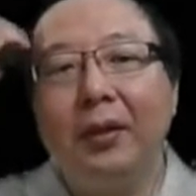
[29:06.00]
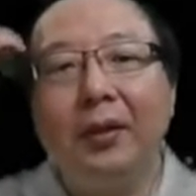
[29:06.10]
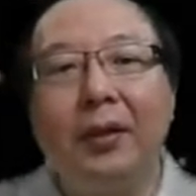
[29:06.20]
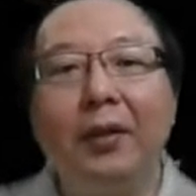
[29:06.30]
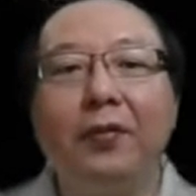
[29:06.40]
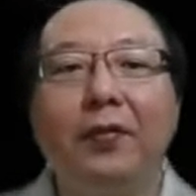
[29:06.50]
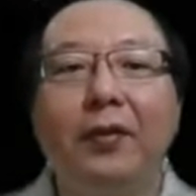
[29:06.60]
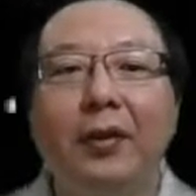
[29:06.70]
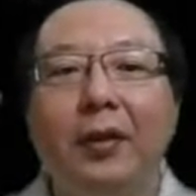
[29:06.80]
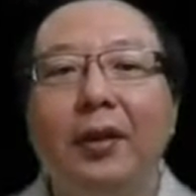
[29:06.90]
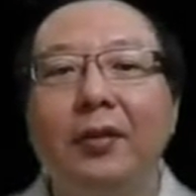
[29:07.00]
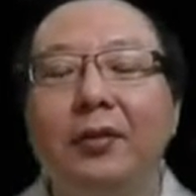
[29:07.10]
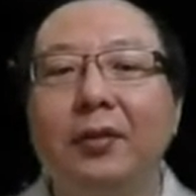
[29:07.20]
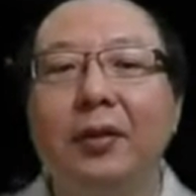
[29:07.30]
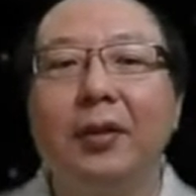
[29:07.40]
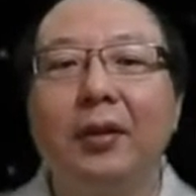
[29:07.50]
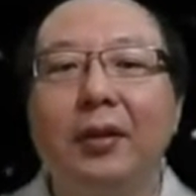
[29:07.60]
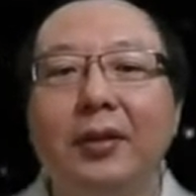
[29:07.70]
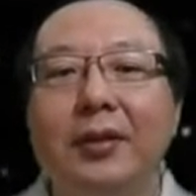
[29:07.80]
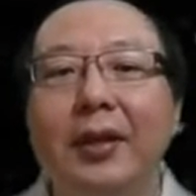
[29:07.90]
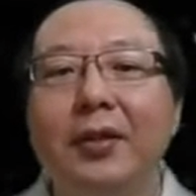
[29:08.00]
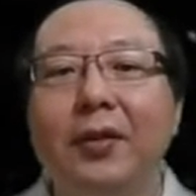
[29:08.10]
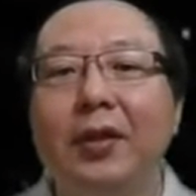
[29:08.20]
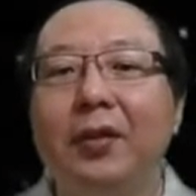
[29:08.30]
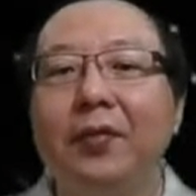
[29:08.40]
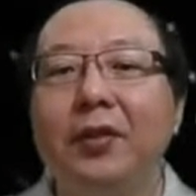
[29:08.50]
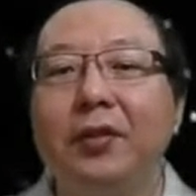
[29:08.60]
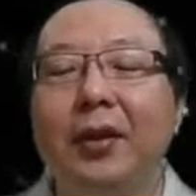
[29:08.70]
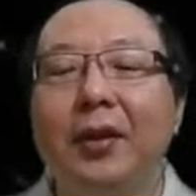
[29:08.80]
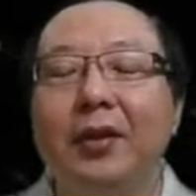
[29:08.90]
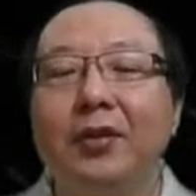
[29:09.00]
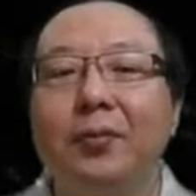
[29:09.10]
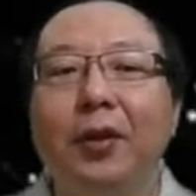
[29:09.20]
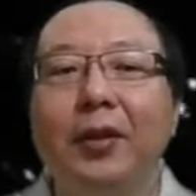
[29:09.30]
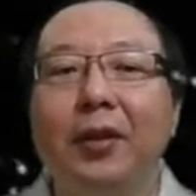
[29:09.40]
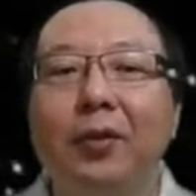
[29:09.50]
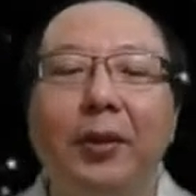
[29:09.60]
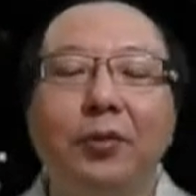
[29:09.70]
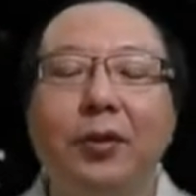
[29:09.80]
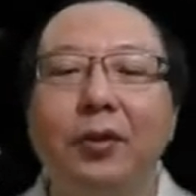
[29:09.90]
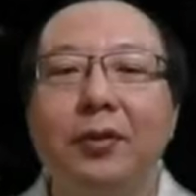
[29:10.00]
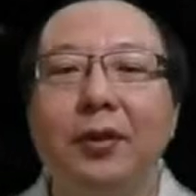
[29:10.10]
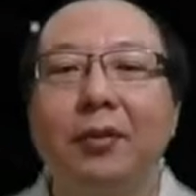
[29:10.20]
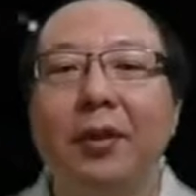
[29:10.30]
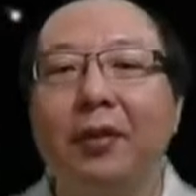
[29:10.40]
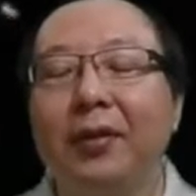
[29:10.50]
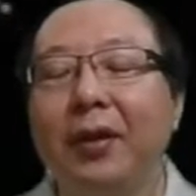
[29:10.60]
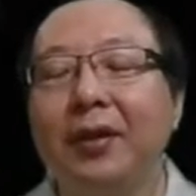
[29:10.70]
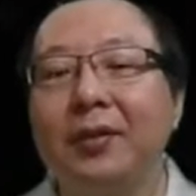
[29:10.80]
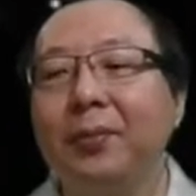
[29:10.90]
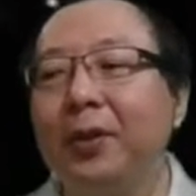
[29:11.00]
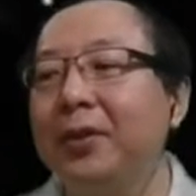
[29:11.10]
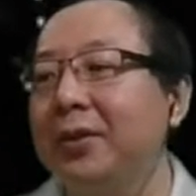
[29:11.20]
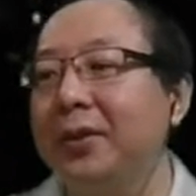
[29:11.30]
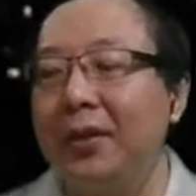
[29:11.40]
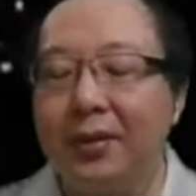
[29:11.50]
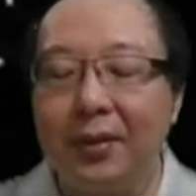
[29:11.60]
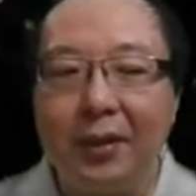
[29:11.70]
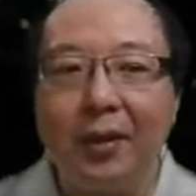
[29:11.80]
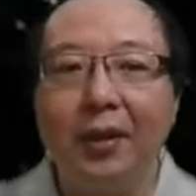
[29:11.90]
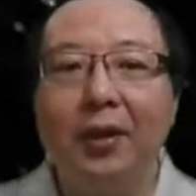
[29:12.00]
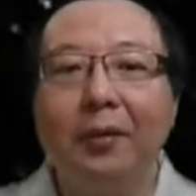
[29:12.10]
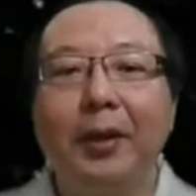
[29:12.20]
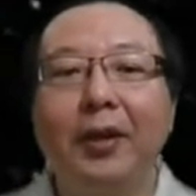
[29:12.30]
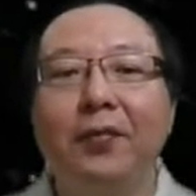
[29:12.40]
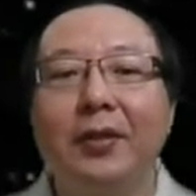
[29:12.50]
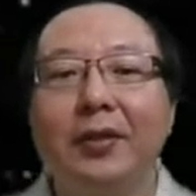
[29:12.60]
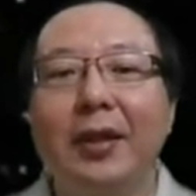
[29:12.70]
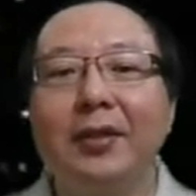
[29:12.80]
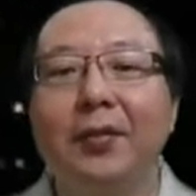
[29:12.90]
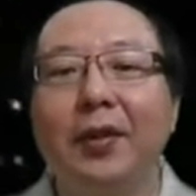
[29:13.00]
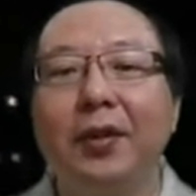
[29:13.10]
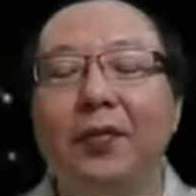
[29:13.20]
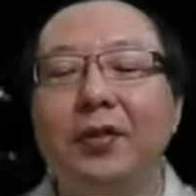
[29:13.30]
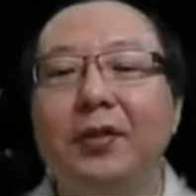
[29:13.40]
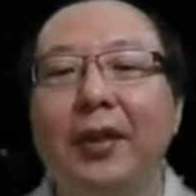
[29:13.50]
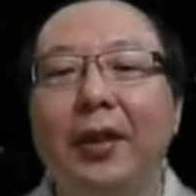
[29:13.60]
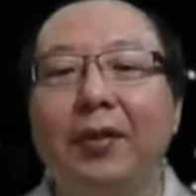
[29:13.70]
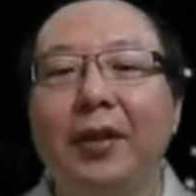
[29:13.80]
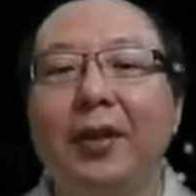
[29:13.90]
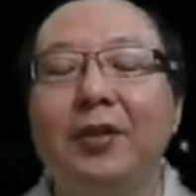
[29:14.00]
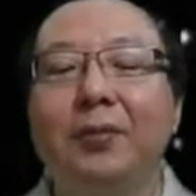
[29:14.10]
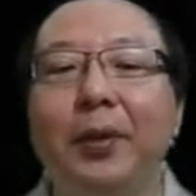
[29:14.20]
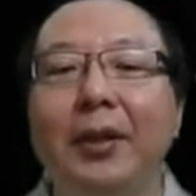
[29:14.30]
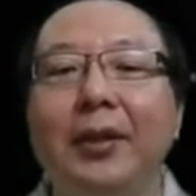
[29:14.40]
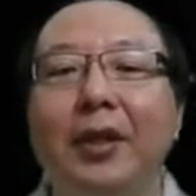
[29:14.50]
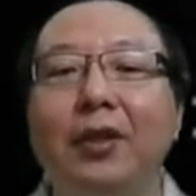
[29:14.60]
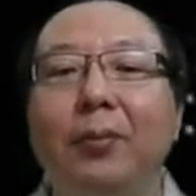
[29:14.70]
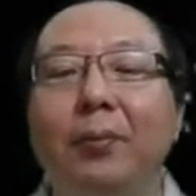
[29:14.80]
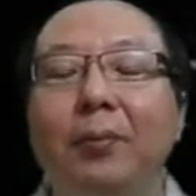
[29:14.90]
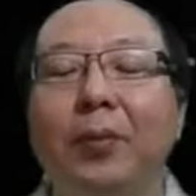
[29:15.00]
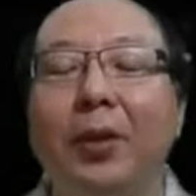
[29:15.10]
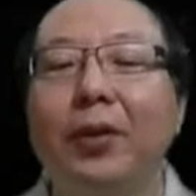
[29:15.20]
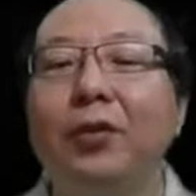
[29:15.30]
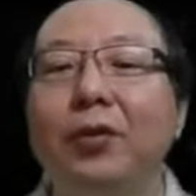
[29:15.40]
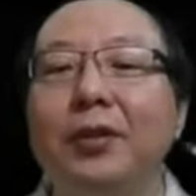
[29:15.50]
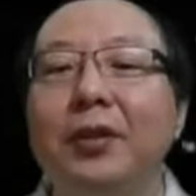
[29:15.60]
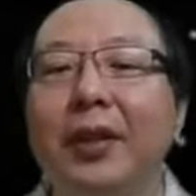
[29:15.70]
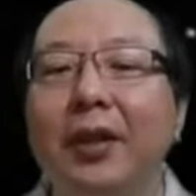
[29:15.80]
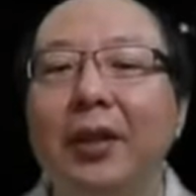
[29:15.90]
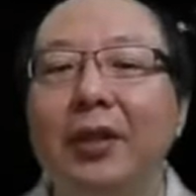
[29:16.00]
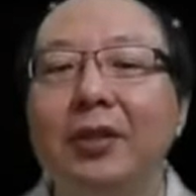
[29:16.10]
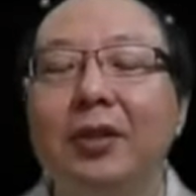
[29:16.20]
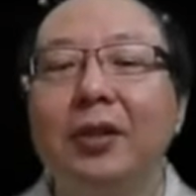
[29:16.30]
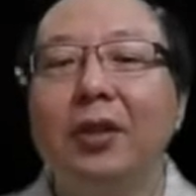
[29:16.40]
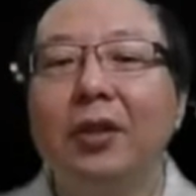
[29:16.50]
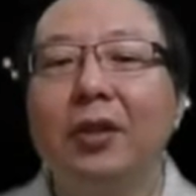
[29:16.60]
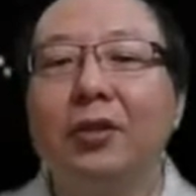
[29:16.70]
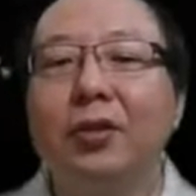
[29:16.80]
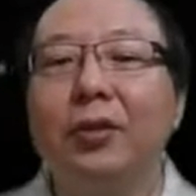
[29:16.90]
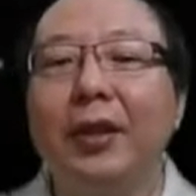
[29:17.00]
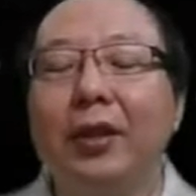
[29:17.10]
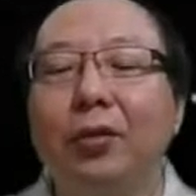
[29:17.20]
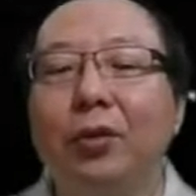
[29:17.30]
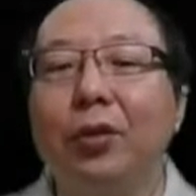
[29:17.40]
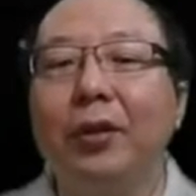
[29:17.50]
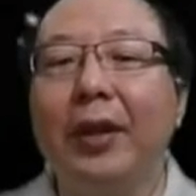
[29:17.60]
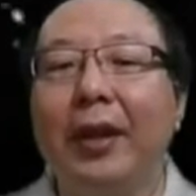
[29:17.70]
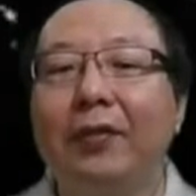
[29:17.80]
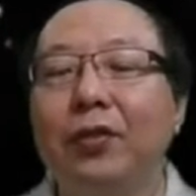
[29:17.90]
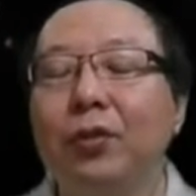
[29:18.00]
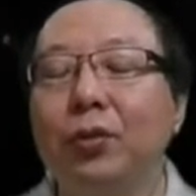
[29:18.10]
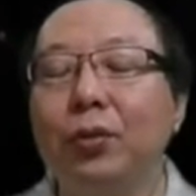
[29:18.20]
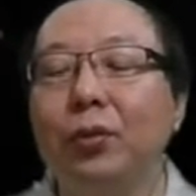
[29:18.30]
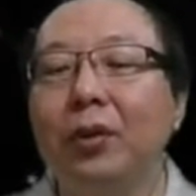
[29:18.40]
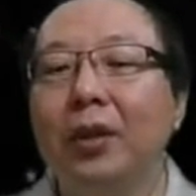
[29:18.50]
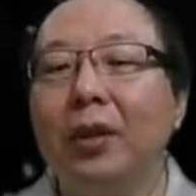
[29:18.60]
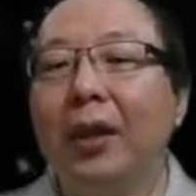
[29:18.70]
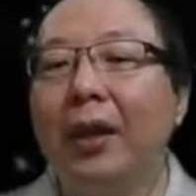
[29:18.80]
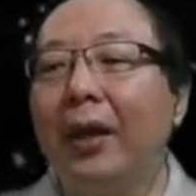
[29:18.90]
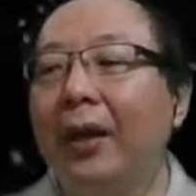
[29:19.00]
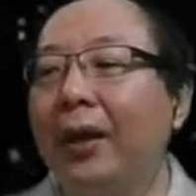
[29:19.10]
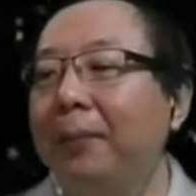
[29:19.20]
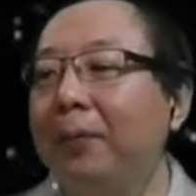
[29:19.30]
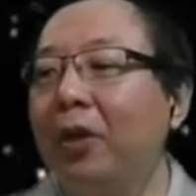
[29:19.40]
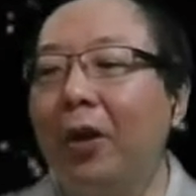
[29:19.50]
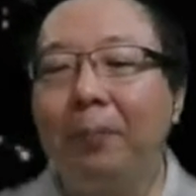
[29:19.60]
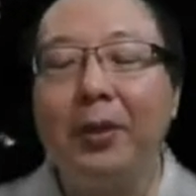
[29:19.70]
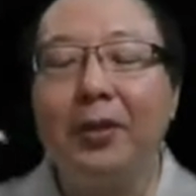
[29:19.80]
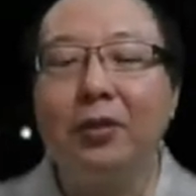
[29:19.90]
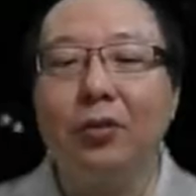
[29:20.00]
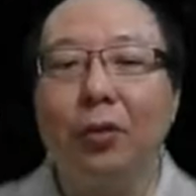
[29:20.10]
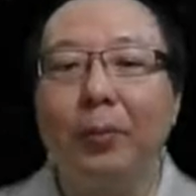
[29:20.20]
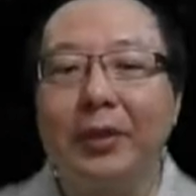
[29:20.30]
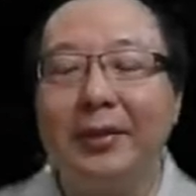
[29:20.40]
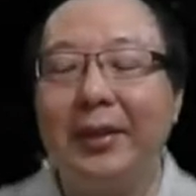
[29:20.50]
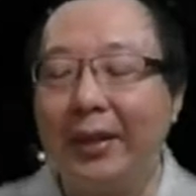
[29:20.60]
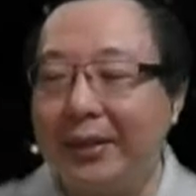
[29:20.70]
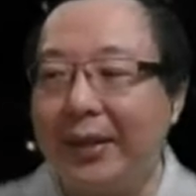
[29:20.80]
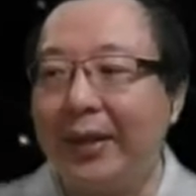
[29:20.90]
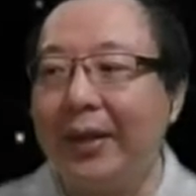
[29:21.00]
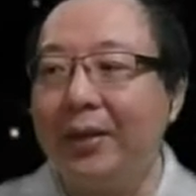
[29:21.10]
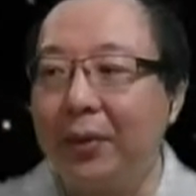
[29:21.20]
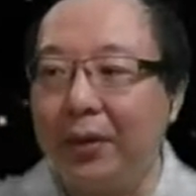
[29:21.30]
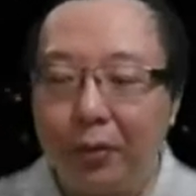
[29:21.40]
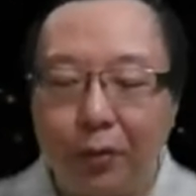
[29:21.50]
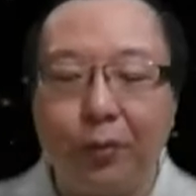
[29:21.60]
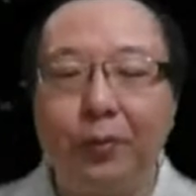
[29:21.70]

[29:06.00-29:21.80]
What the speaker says: If the size of individual record is small, then you might as well use array of records because it's easy. But if the size of individual record is big, then you might want to use linked list so that you don't have to copy so much data at one go.